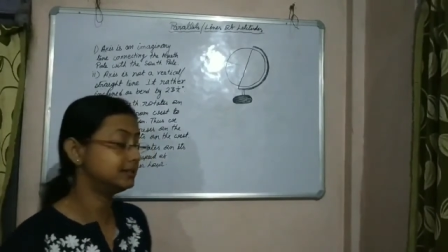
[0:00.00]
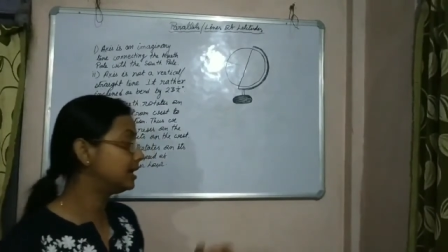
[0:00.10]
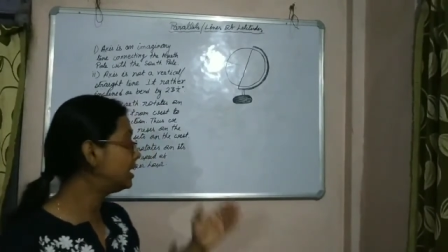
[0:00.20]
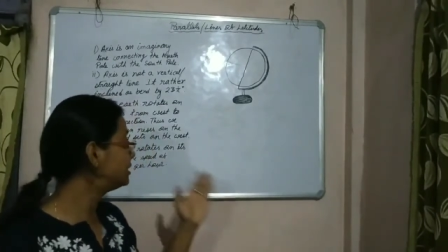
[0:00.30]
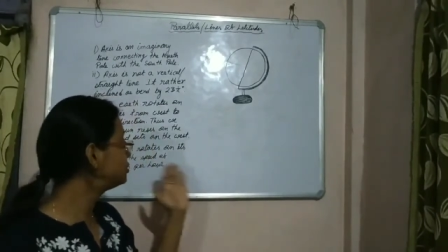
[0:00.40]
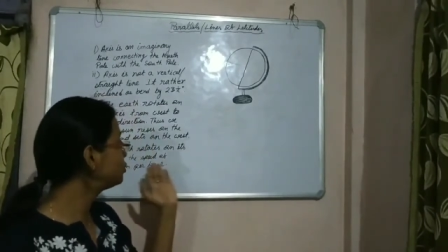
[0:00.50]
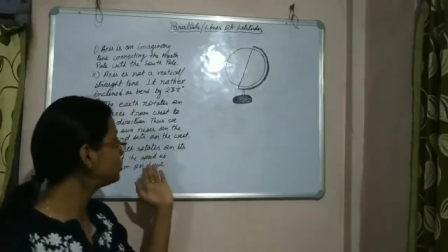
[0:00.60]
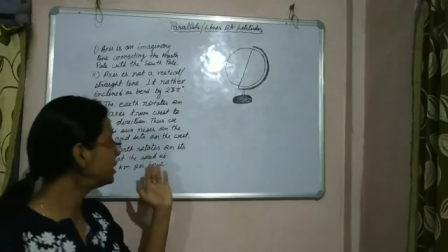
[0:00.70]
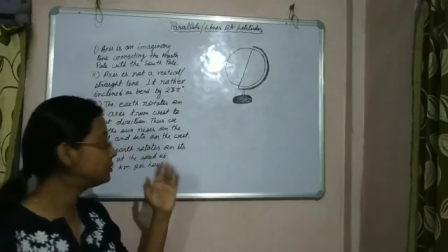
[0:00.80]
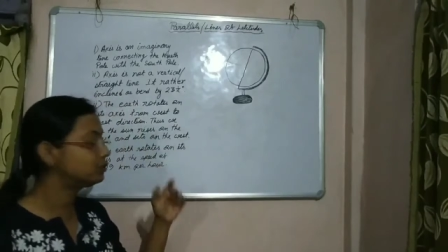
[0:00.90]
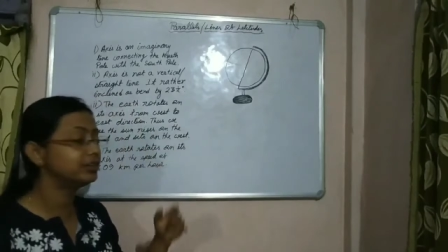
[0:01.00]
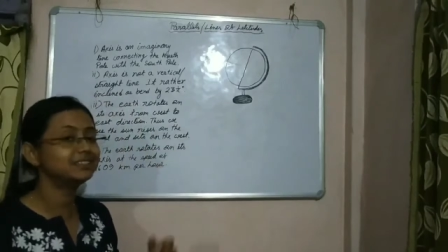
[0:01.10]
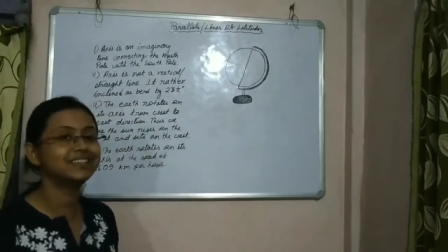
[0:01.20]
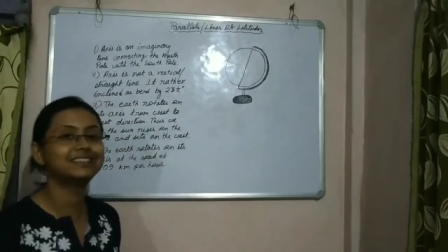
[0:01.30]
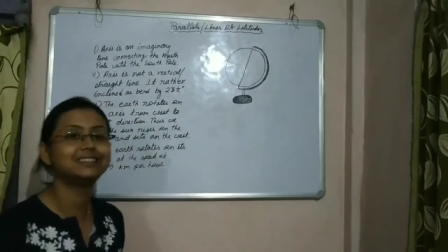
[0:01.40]
The earth rotates on its
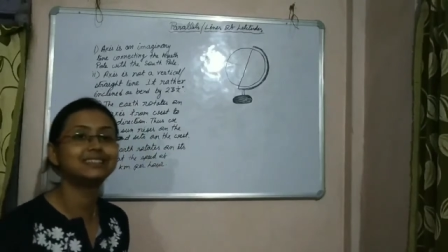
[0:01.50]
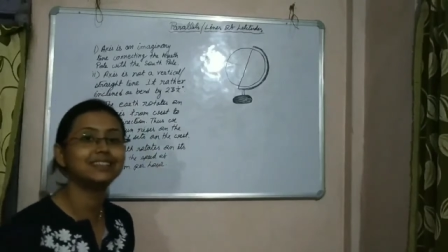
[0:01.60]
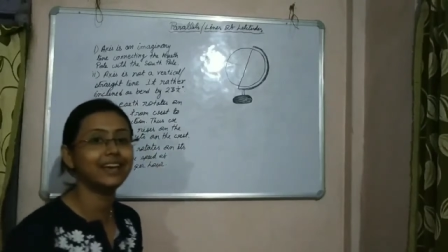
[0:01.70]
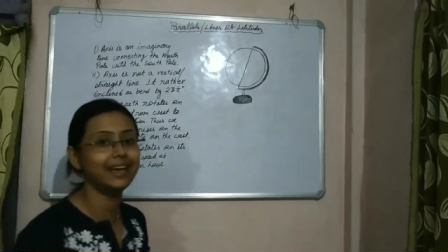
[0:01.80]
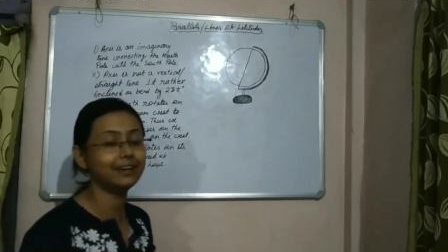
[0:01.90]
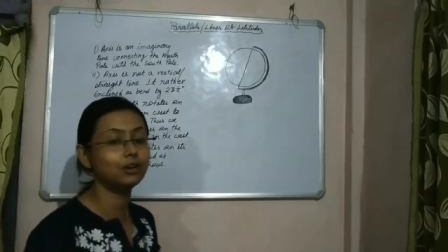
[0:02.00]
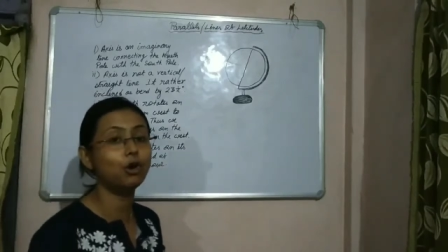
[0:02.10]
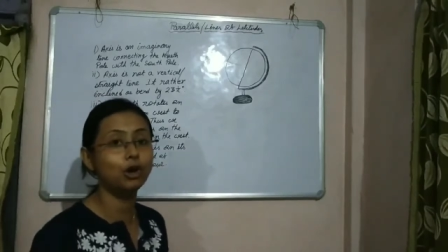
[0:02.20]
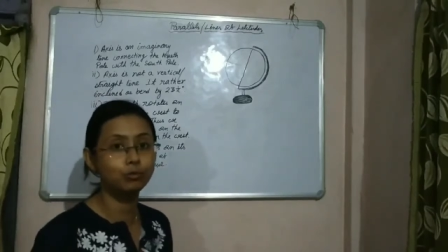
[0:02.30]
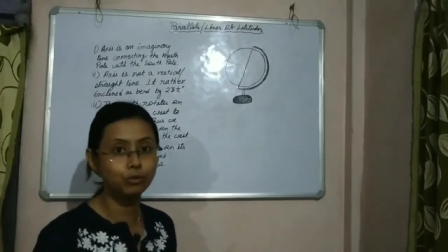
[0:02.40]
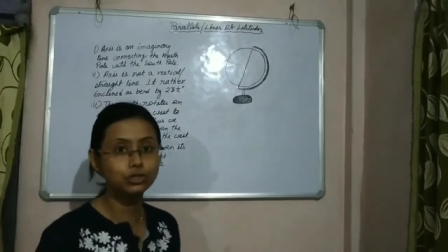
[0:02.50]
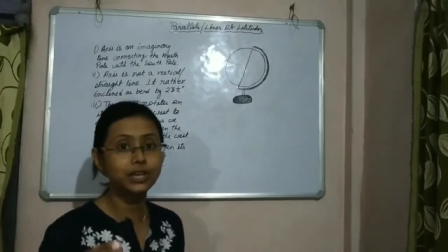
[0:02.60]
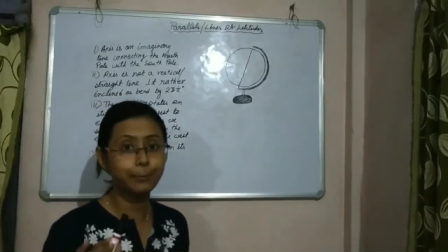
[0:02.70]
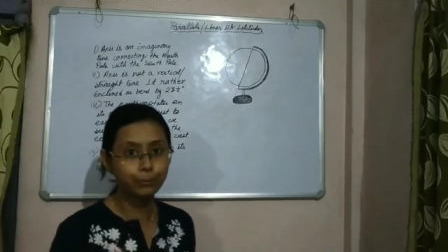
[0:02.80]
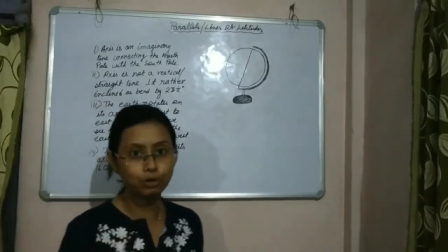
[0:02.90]
axis at almost
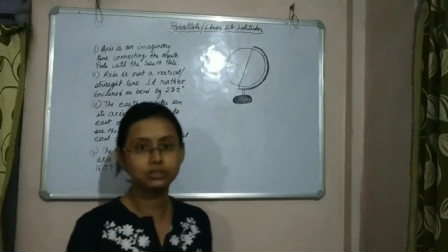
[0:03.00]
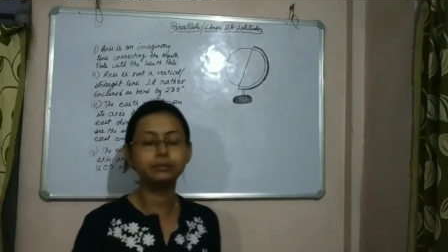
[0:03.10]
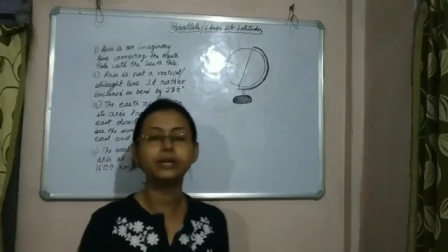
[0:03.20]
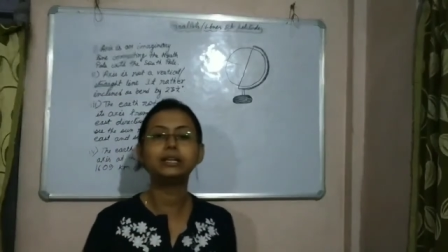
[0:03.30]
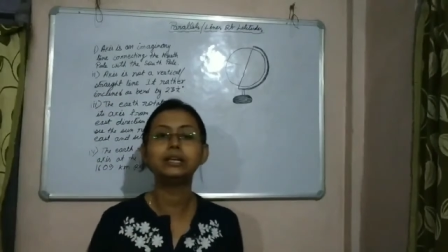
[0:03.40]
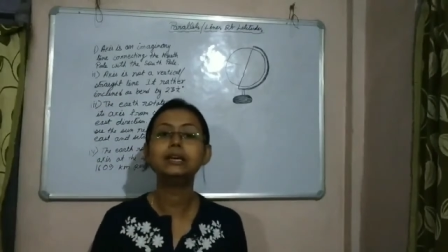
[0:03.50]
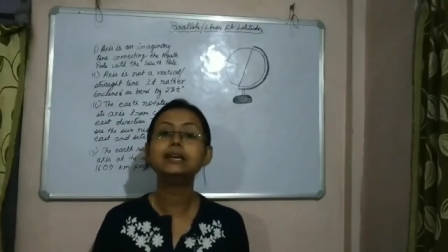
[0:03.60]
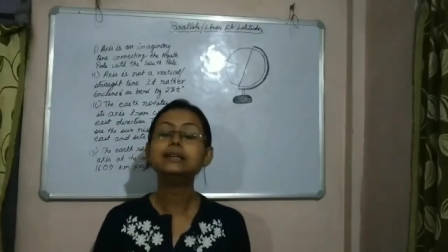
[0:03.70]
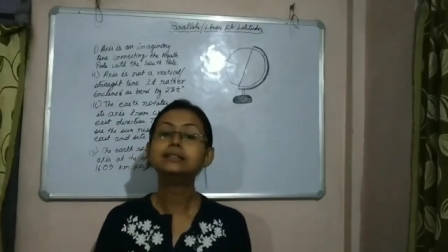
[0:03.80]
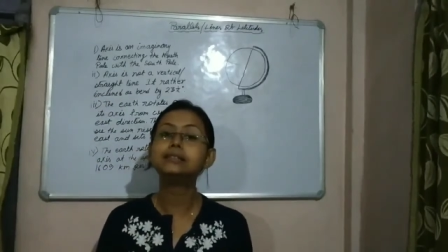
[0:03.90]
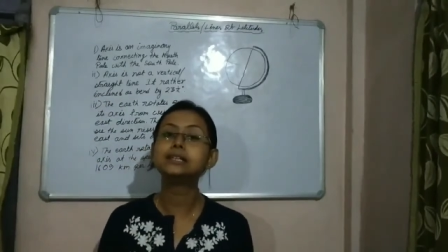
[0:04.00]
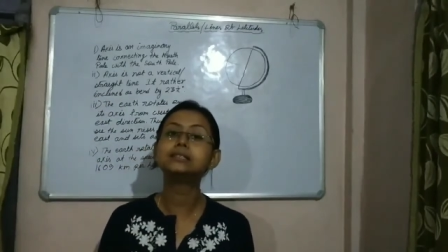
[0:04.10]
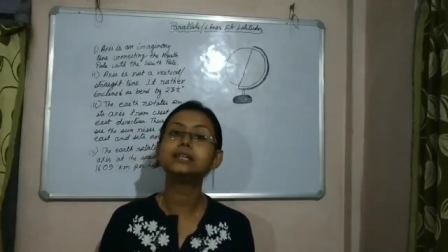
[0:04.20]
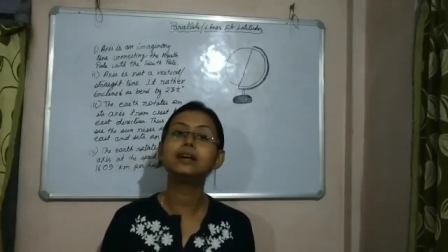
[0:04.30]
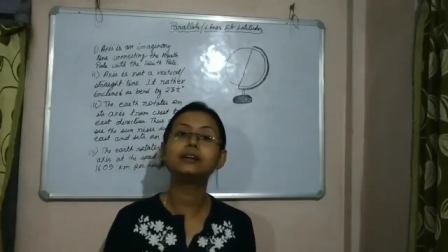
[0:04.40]
approximately
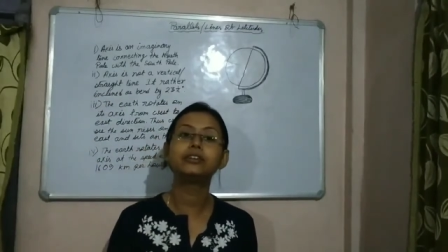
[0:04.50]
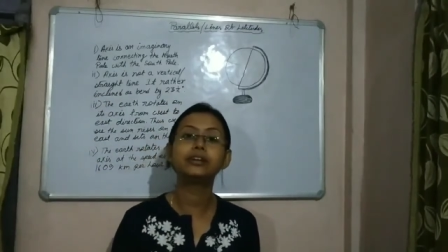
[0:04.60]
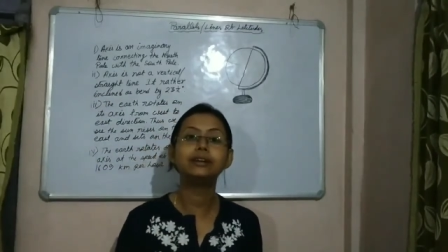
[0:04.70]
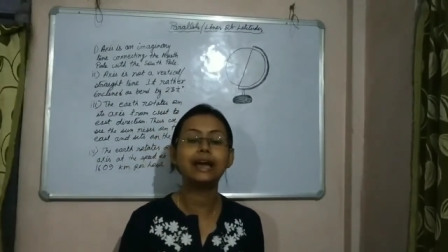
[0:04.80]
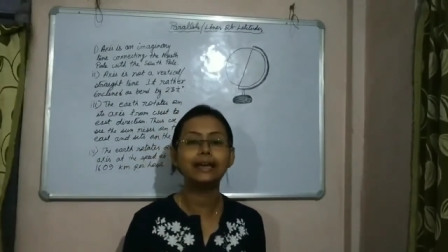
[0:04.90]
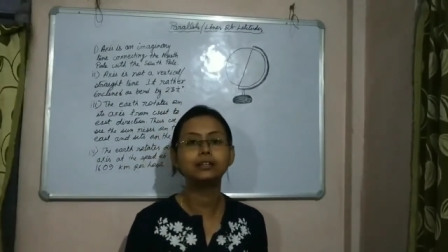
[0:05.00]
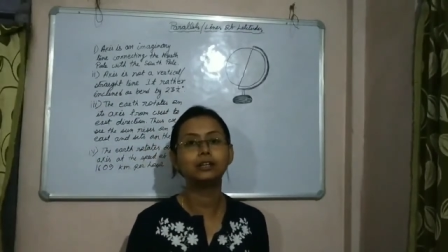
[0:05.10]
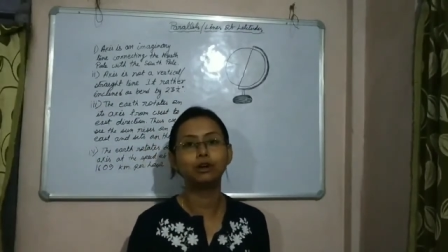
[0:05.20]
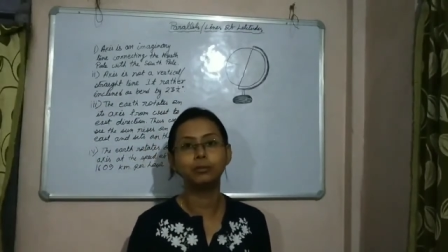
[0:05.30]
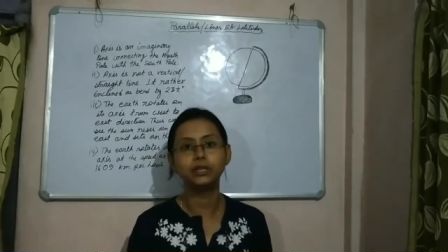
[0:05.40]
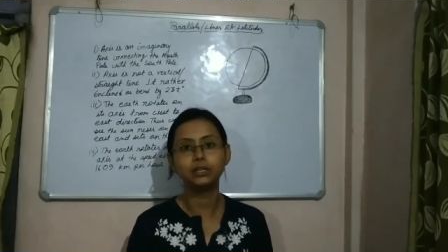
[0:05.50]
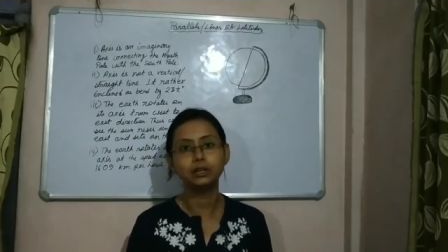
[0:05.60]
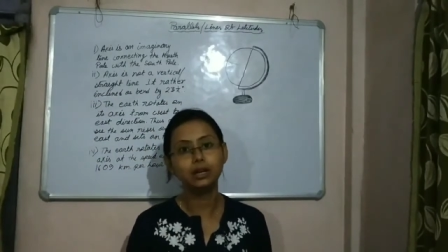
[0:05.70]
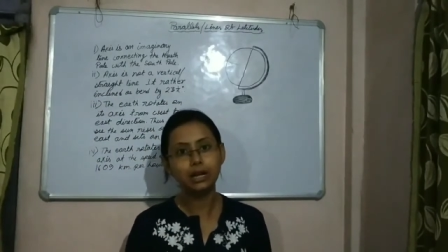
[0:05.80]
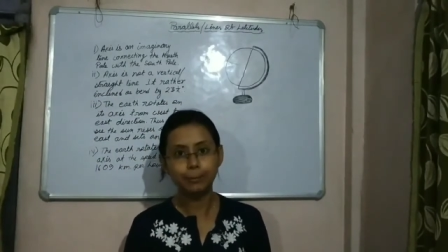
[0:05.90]
1609
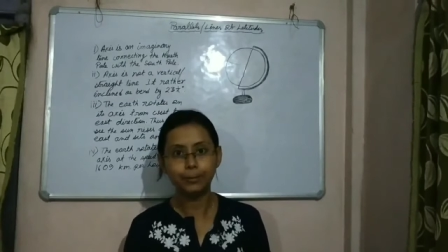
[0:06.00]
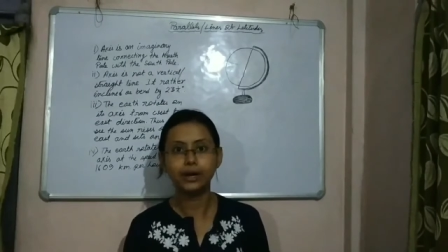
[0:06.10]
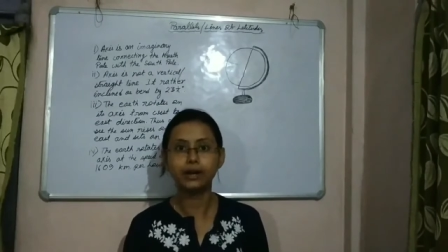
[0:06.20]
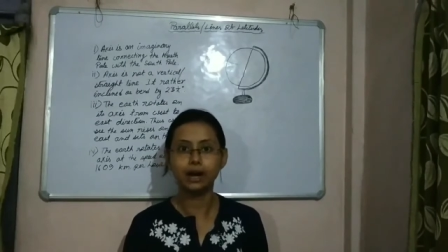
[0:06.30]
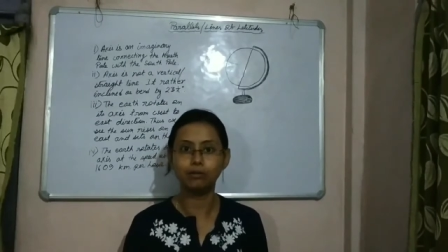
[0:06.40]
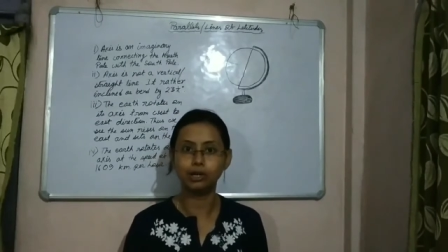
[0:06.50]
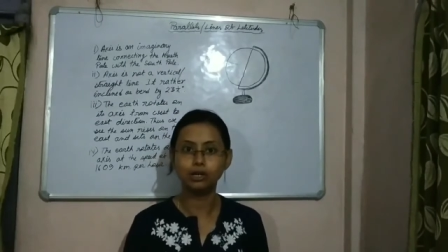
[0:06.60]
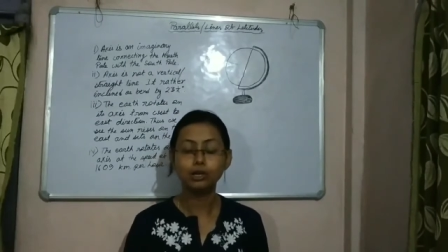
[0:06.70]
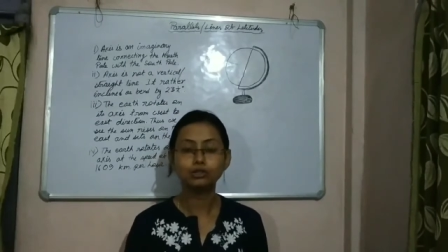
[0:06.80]
km per hour.